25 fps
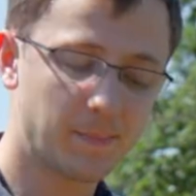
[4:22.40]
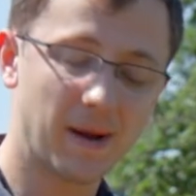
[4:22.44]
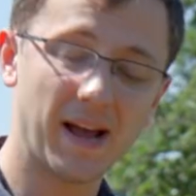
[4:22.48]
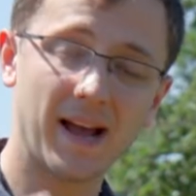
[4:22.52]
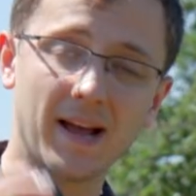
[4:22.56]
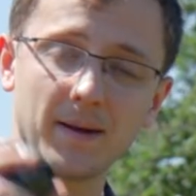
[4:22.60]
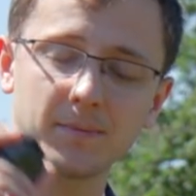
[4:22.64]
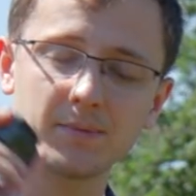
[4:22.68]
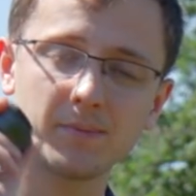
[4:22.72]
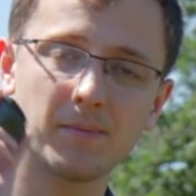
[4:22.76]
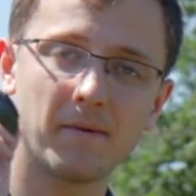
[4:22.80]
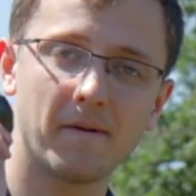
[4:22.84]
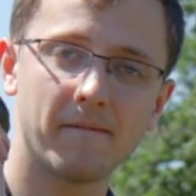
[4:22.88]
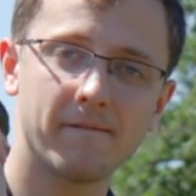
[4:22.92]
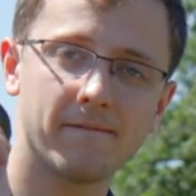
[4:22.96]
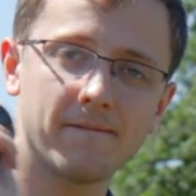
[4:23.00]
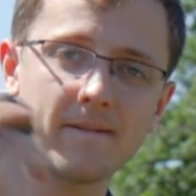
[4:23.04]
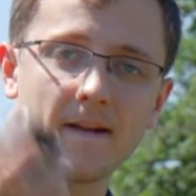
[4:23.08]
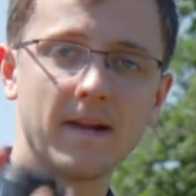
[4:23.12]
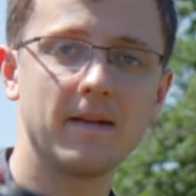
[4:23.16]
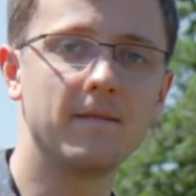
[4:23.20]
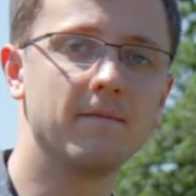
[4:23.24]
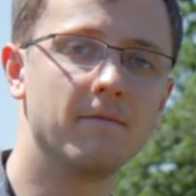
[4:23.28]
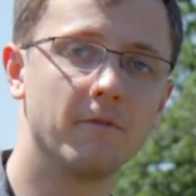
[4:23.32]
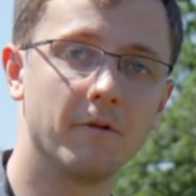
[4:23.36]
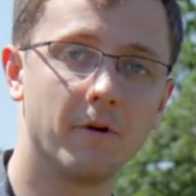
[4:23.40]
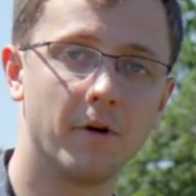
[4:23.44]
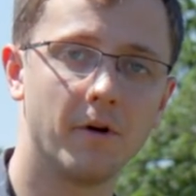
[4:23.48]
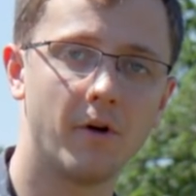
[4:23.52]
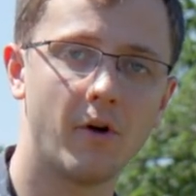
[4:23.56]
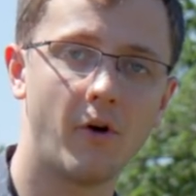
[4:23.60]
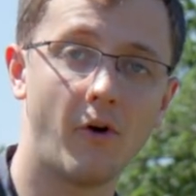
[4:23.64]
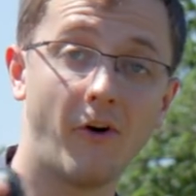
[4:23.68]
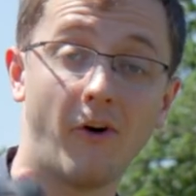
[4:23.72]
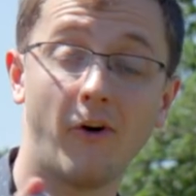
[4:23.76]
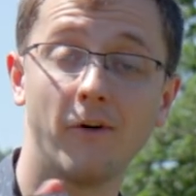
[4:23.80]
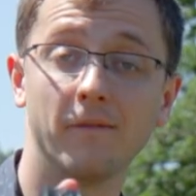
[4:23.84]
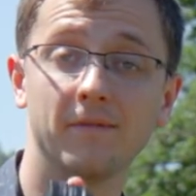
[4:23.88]
perhaps my favourite
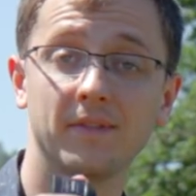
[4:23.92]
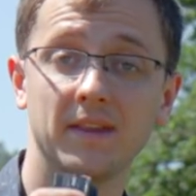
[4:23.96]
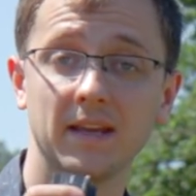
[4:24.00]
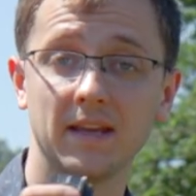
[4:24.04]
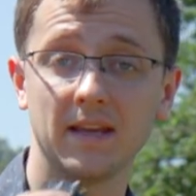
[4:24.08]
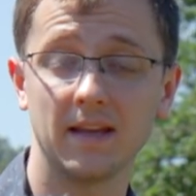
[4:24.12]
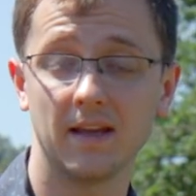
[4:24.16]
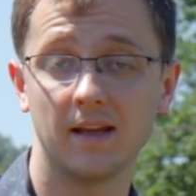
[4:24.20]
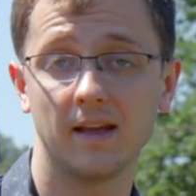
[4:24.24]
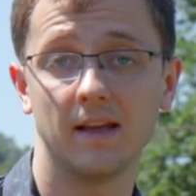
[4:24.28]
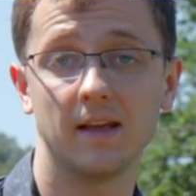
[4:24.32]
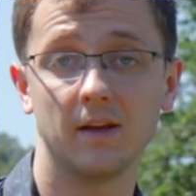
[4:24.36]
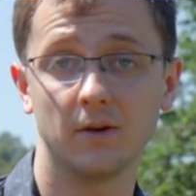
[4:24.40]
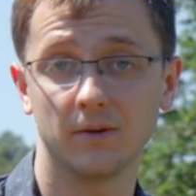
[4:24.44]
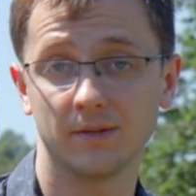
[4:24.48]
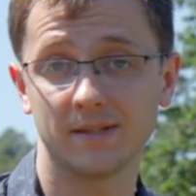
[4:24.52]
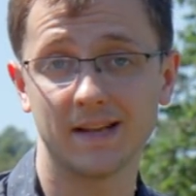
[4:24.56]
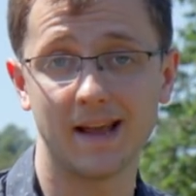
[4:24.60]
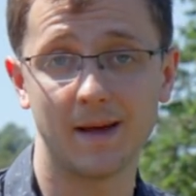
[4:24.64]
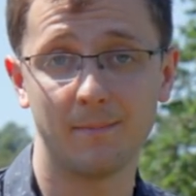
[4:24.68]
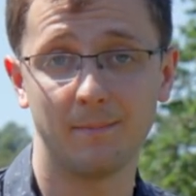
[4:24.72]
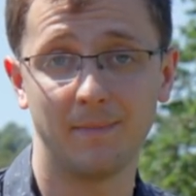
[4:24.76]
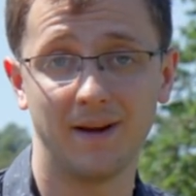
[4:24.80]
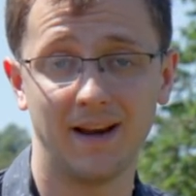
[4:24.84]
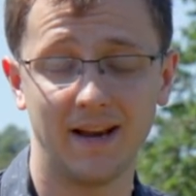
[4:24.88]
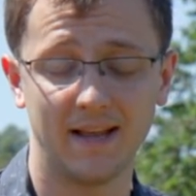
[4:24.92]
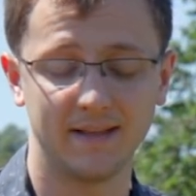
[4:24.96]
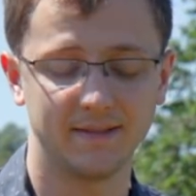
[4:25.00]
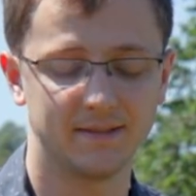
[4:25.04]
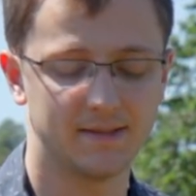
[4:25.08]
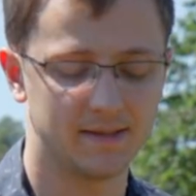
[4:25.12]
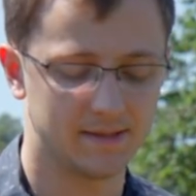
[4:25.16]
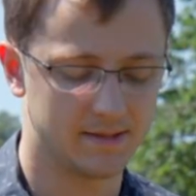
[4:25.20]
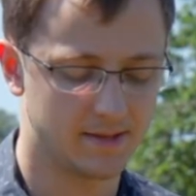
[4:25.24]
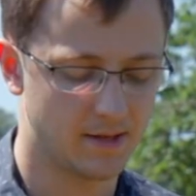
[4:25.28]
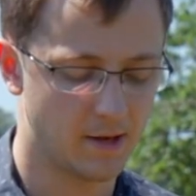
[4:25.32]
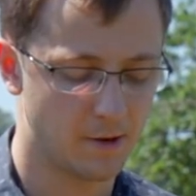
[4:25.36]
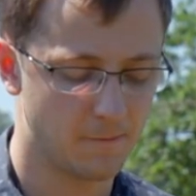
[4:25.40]
of the EOS M
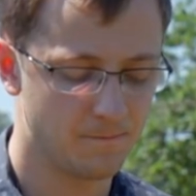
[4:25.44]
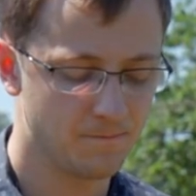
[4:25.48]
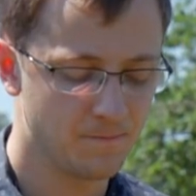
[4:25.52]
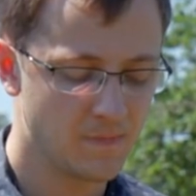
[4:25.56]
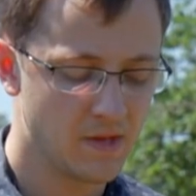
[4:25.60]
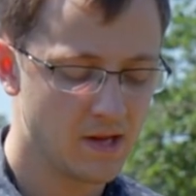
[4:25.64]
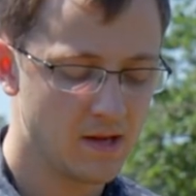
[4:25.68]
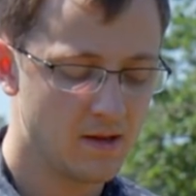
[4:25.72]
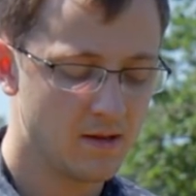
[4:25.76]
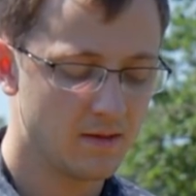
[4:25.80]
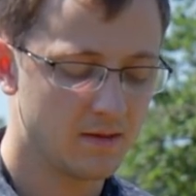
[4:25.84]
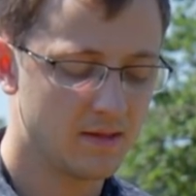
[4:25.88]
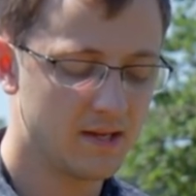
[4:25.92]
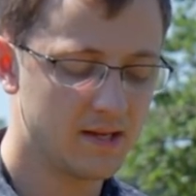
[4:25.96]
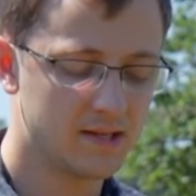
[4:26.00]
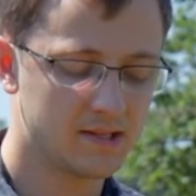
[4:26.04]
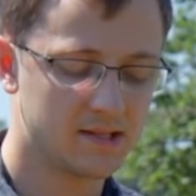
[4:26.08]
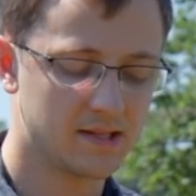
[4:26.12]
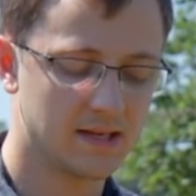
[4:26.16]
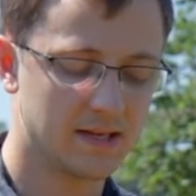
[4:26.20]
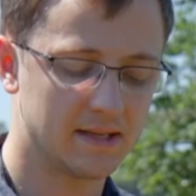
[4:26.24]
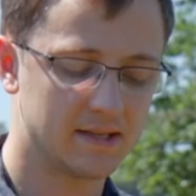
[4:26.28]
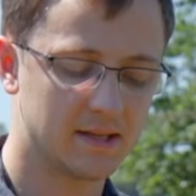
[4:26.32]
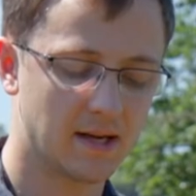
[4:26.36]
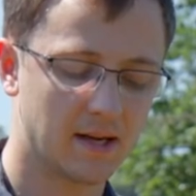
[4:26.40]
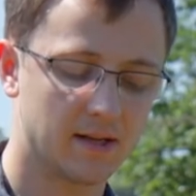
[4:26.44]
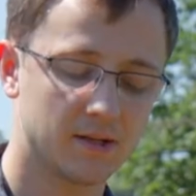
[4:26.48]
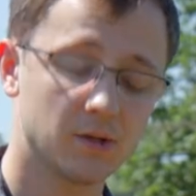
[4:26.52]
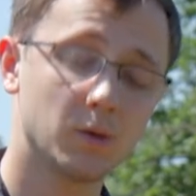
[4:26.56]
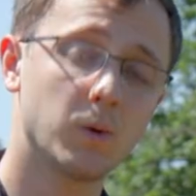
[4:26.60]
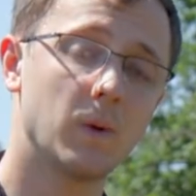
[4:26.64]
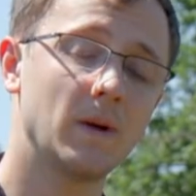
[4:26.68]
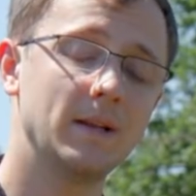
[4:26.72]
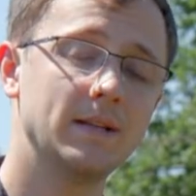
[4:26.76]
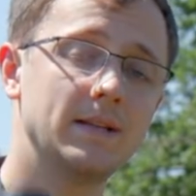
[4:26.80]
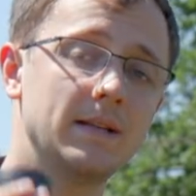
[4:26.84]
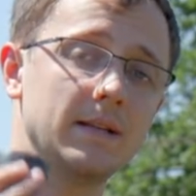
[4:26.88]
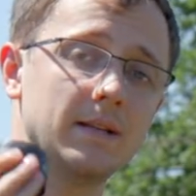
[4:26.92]
lenses though. This is a
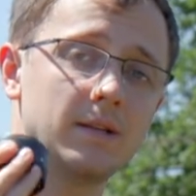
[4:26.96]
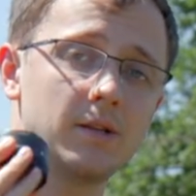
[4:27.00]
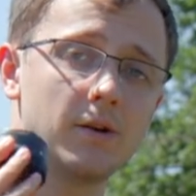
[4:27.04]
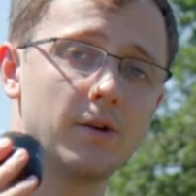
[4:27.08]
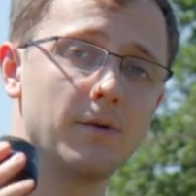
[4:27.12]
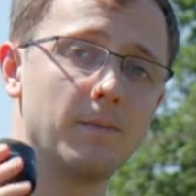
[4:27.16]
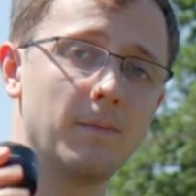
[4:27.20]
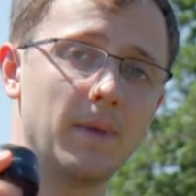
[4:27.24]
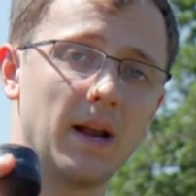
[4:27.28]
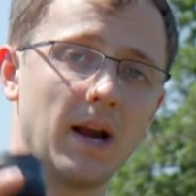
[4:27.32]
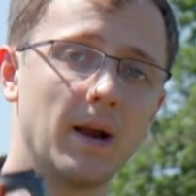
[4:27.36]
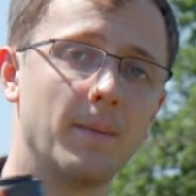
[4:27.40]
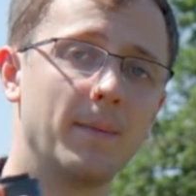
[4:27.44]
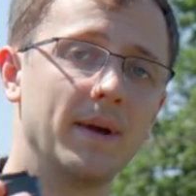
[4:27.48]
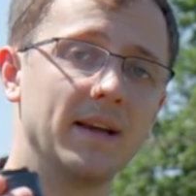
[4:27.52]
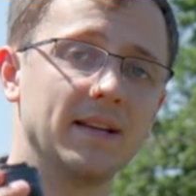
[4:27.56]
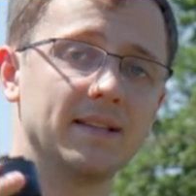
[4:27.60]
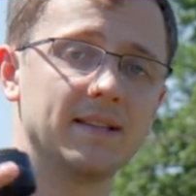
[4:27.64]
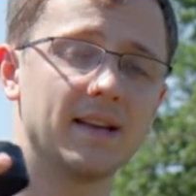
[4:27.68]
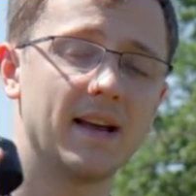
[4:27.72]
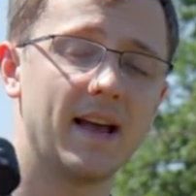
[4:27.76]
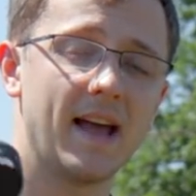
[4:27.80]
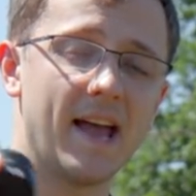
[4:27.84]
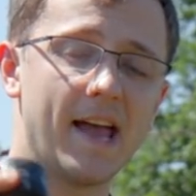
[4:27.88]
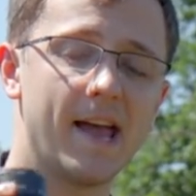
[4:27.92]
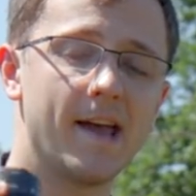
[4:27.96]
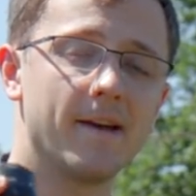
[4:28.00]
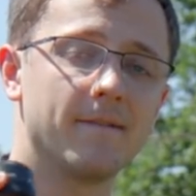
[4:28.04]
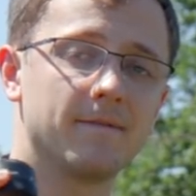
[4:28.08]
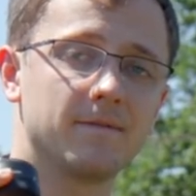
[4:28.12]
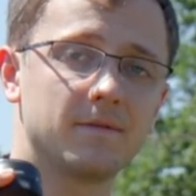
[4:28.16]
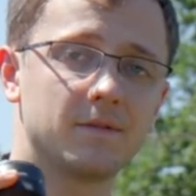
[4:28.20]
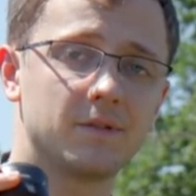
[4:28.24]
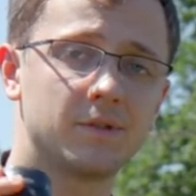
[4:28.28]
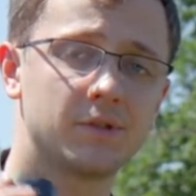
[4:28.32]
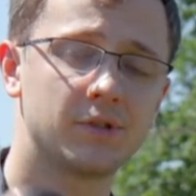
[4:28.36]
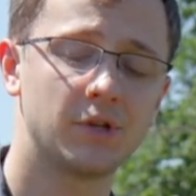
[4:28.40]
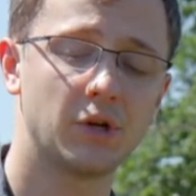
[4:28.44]
22mm
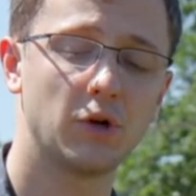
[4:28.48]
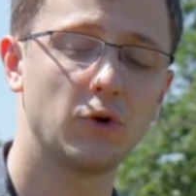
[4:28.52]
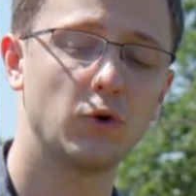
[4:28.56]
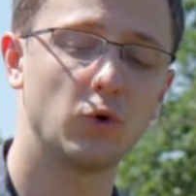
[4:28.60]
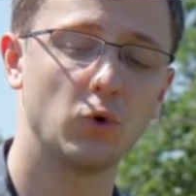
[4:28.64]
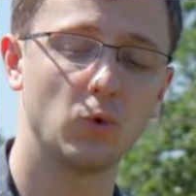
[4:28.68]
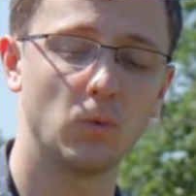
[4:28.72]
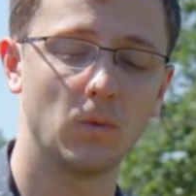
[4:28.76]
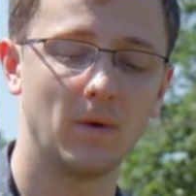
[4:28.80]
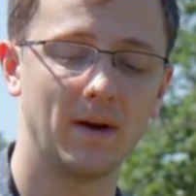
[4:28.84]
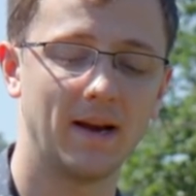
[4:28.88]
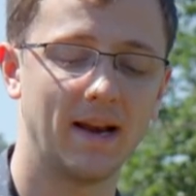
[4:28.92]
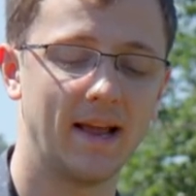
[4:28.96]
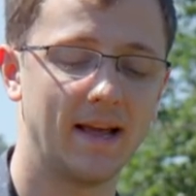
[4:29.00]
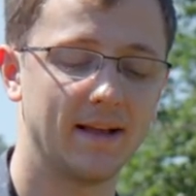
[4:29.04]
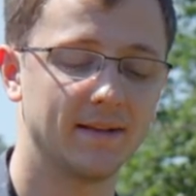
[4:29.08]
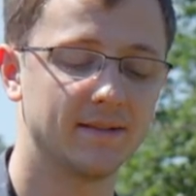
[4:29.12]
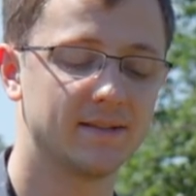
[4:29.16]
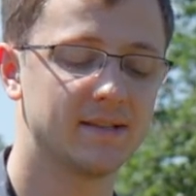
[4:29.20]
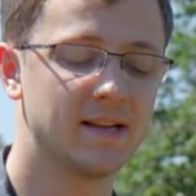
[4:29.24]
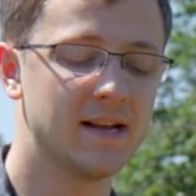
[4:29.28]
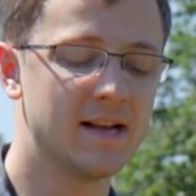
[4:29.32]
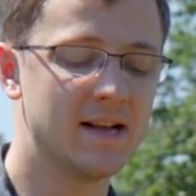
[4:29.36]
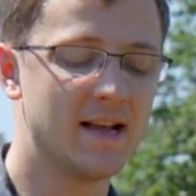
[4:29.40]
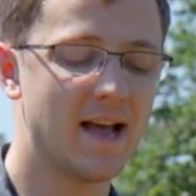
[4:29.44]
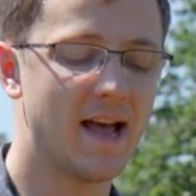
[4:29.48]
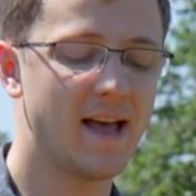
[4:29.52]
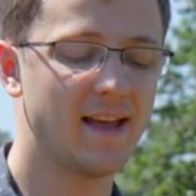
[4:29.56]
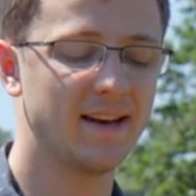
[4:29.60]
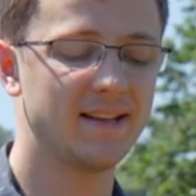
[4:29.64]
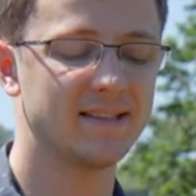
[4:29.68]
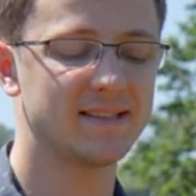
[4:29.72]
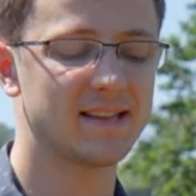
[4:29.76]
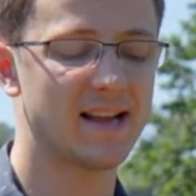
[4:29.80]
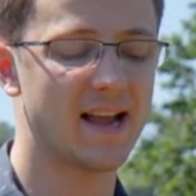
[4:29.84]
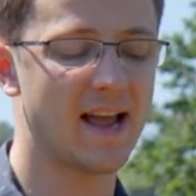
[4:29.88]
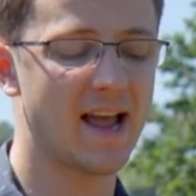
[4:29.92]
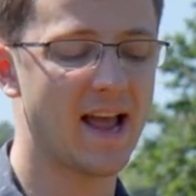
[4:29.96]
f2 lens and
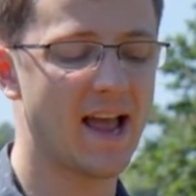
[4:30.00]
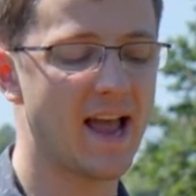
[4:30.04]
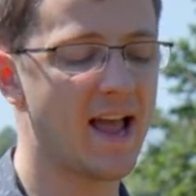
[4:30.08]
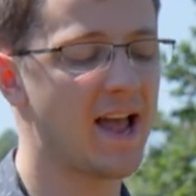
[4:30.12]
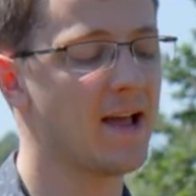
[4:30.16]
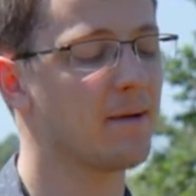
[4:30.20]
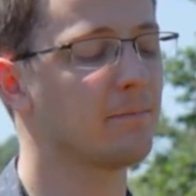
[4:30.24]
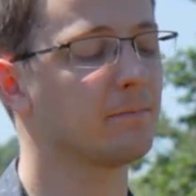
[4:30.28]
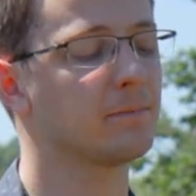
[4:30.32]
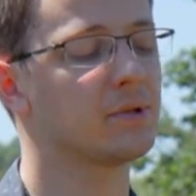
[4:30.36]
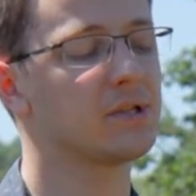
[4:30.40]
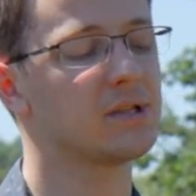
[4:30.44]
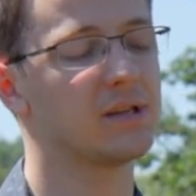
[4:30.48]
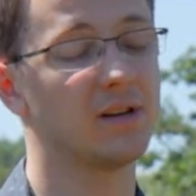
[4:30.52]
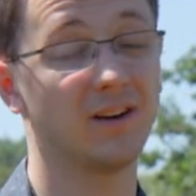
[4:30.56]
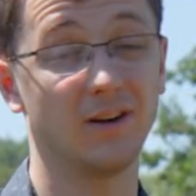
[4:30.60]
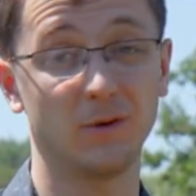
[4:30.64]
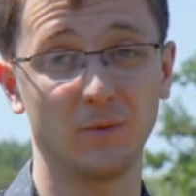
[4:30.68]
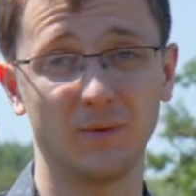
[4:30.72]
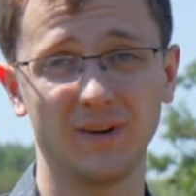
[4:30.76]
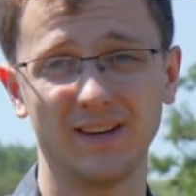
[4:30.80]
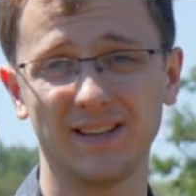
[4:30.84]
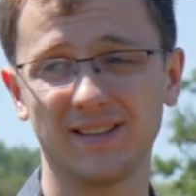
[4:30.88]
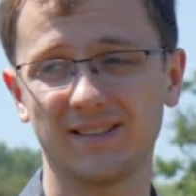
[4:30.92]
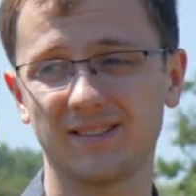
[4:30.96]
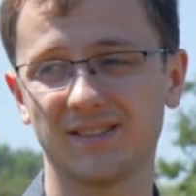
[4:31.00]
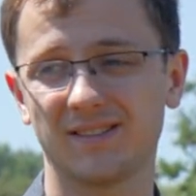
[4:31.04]
it's absolutely